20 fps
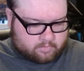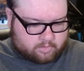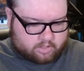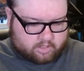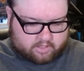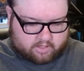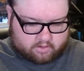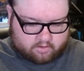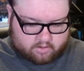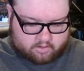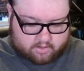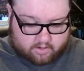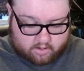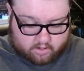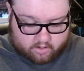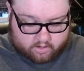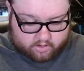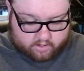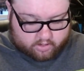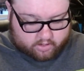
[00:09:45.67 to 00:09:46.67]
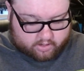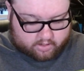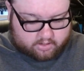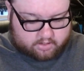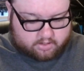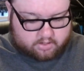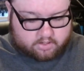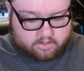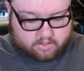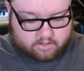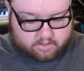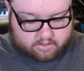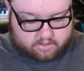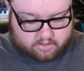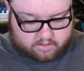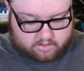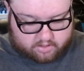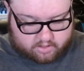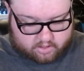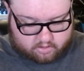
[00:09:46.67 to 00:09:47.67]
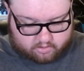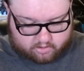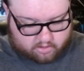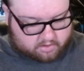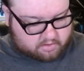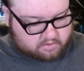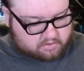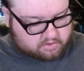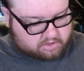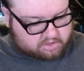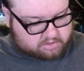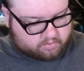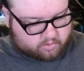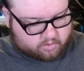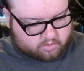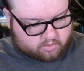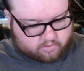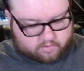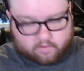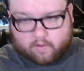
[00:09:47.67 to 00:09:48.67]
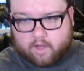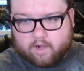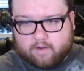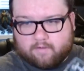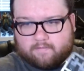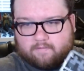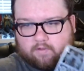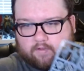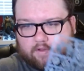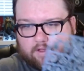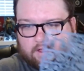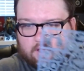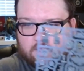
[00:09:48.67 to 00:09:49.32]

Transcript: Here we go. Here's a sprue with a lot of, for the,